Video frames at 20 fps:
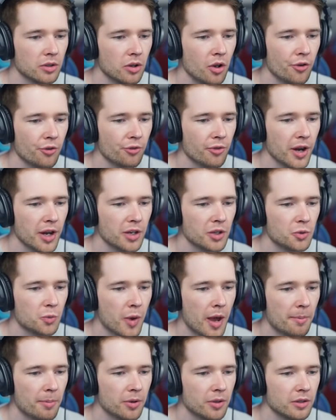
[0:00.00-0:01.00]
long-range
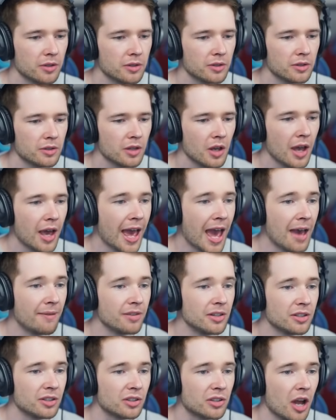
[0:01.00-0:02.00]
weapons.
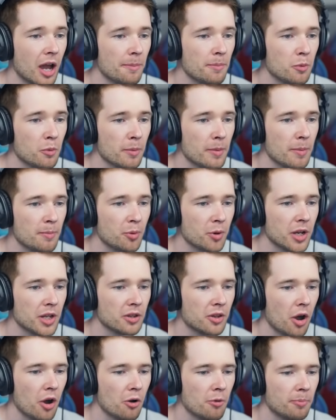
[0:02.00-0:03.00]
Heavy sniper would be
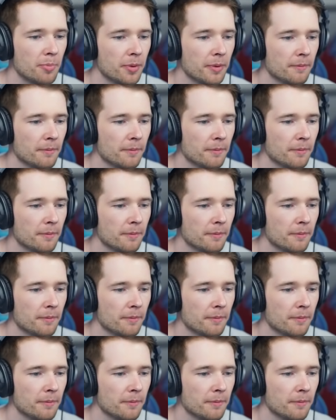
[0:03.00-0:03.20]
pretty dope.